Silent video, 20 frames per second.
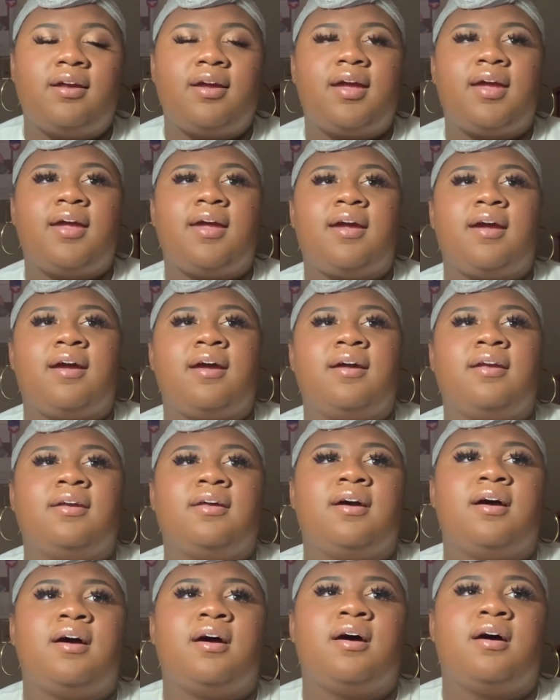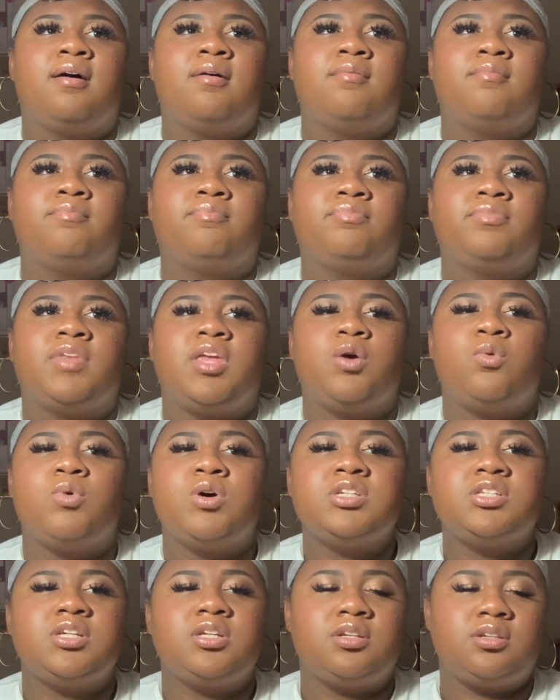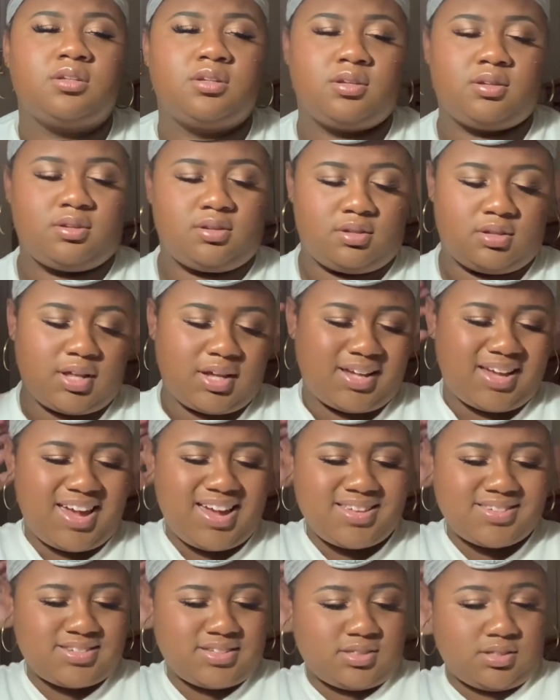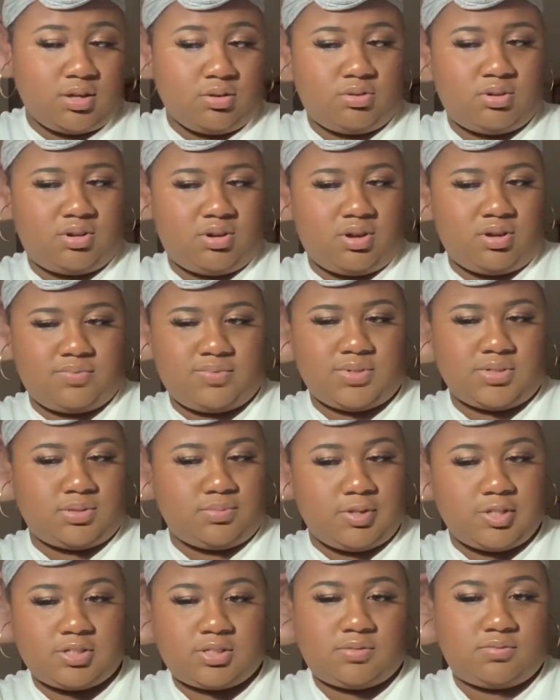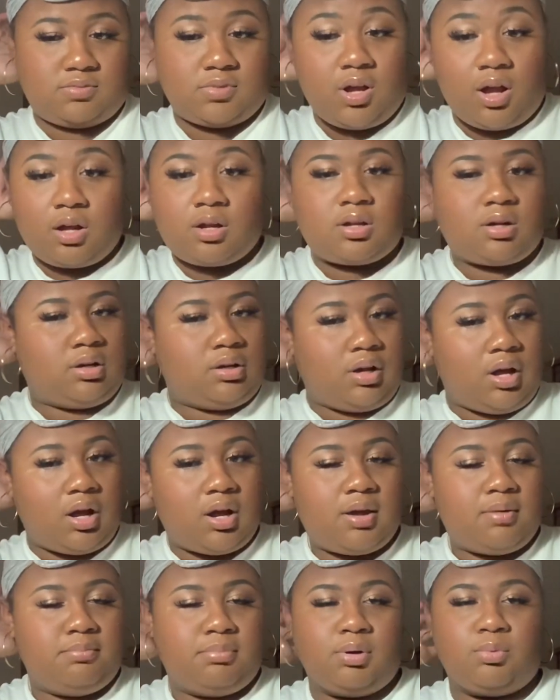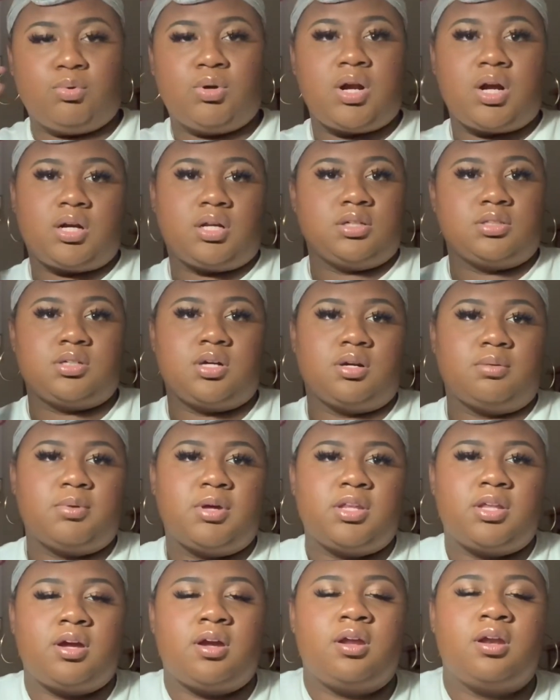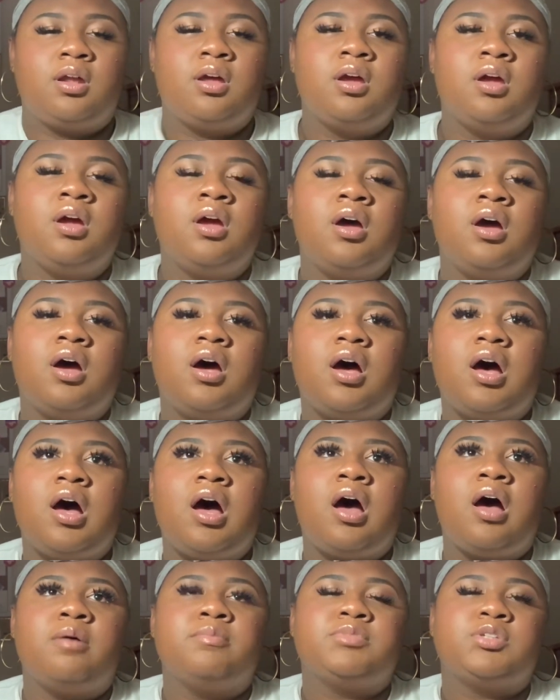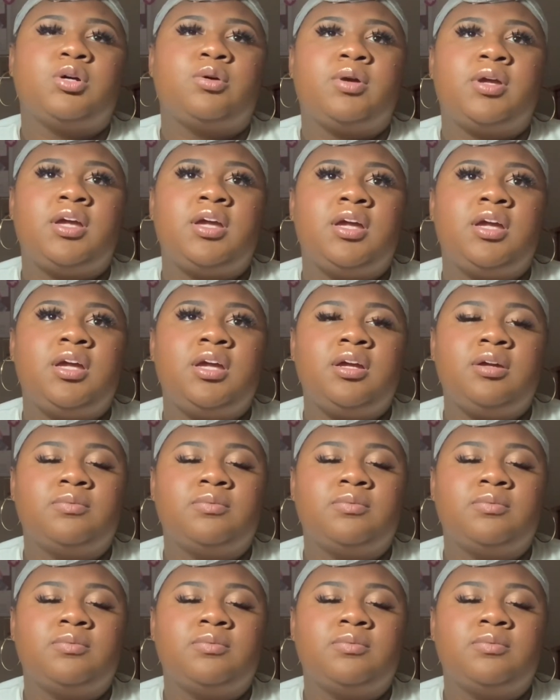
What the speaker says: and it wasn't like, Cane's is low-key kind of expensive, not gonna lie, but we're not gonna talk about that. So he